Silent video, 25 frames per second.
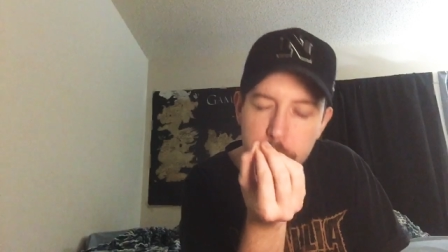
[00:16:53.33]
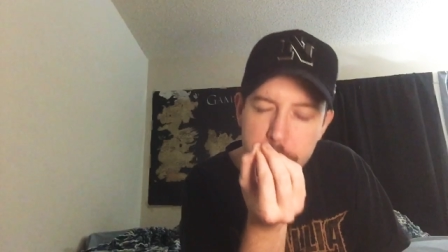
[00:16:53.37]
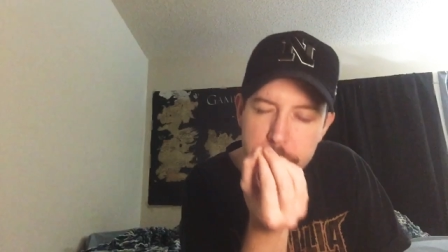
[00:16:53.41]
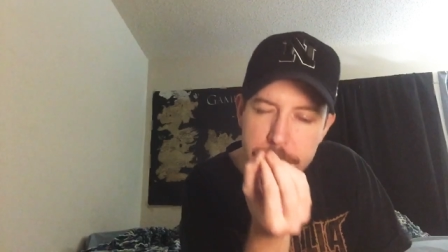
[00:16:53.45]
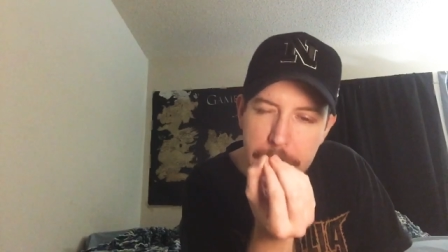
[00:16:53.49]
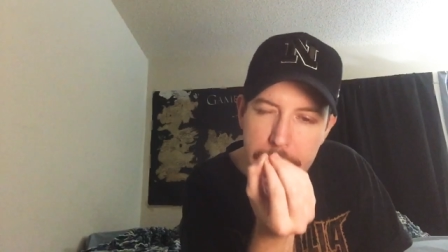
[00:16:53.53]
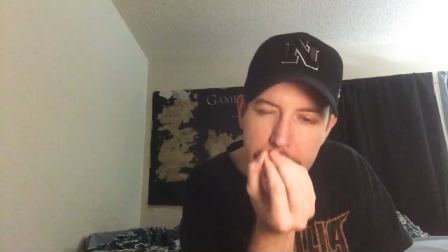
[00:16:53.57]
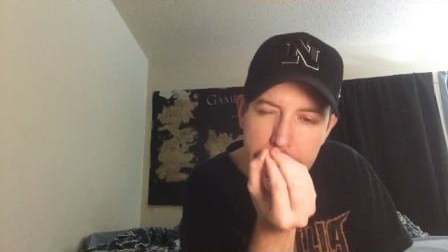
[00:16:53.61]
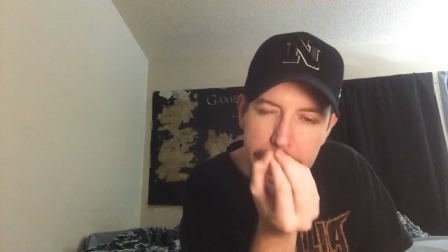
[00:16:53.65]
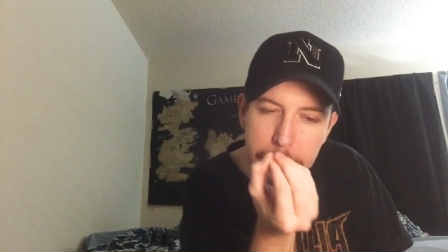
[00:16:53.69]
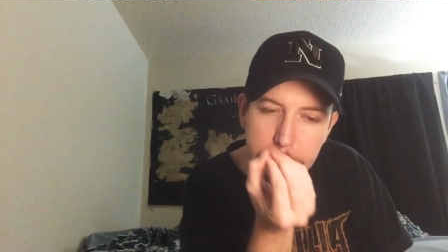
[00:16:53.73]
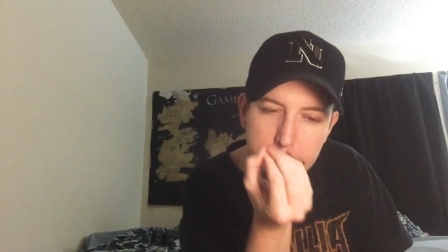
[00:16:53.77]
a
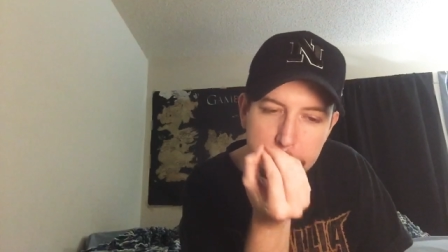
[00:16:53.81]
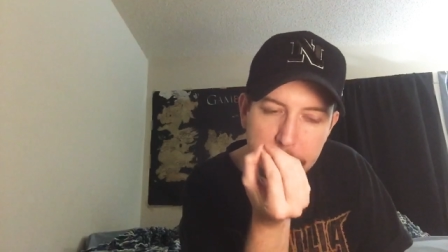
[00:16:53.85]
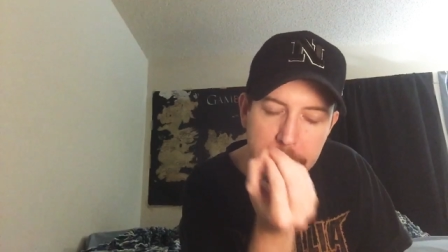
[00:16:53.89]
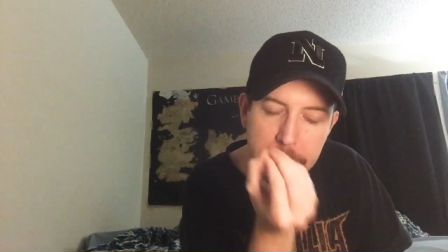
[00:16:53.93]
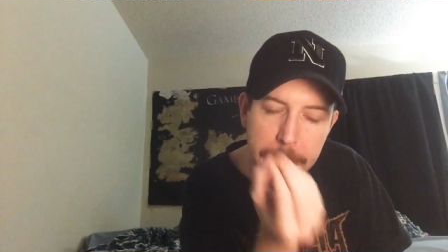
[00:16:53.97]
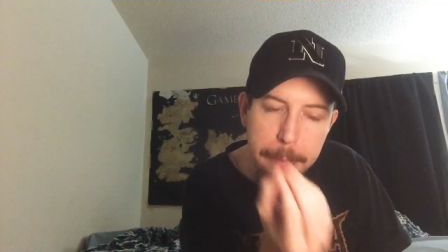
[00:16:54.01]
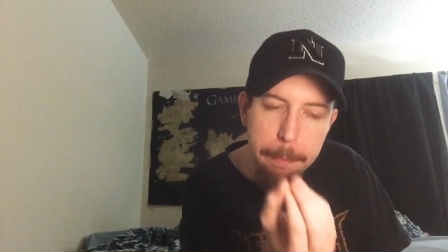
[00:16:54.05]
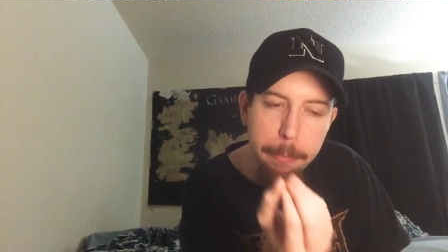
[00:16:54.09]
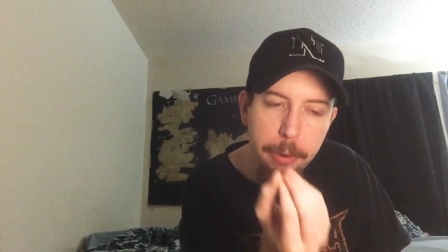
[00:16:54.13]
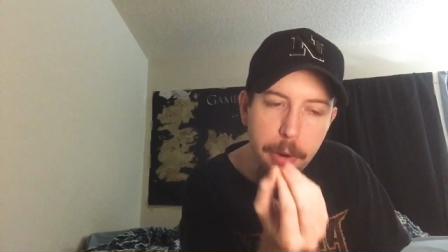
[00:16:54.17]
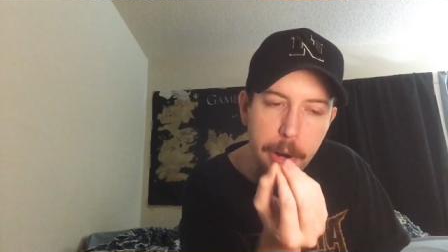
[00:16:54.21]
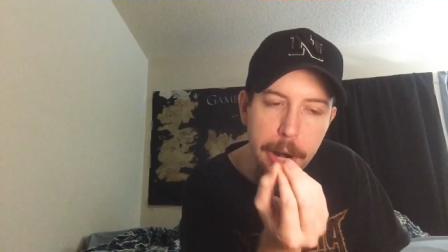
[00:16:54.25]
tiny
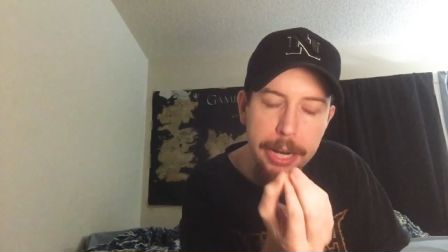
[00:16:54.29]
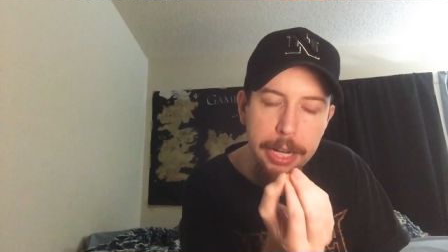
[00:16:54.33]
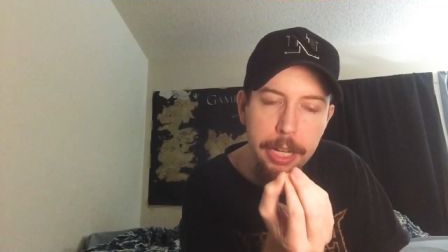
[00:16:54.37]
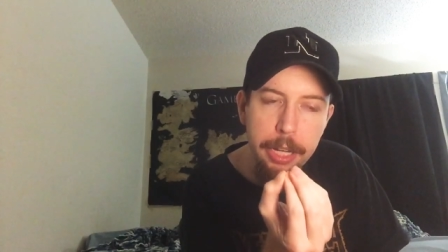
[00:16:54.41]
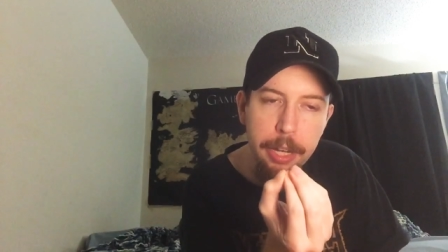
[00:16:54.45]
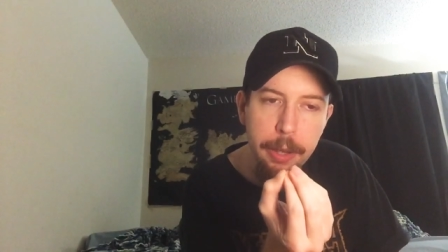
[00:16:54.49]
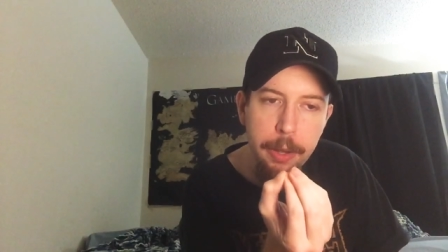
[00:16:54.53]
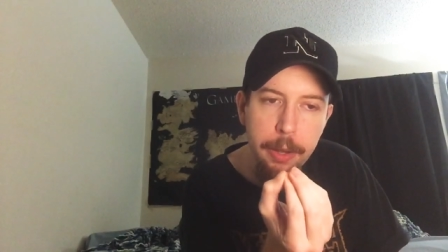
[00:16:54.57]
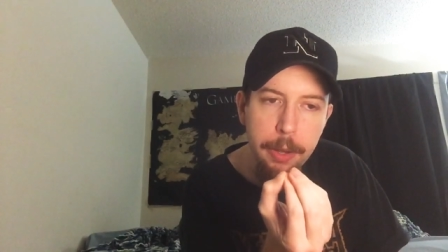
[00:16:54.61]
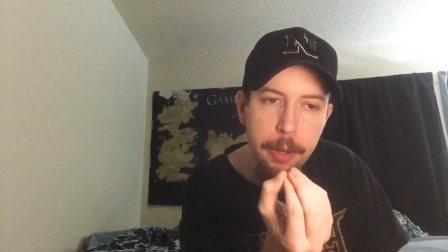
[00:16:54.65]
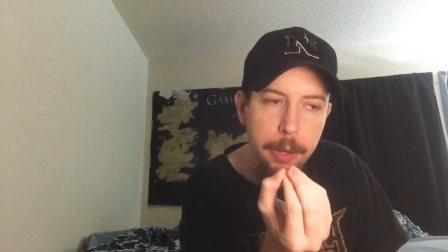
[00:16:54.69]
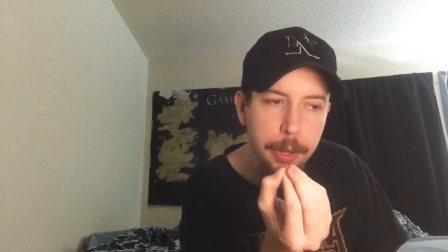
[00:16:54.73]

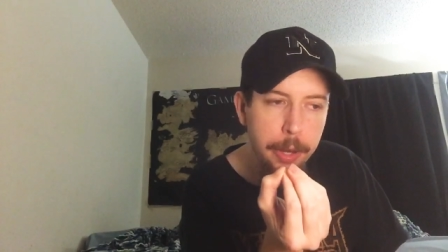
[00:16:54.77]
pinprick.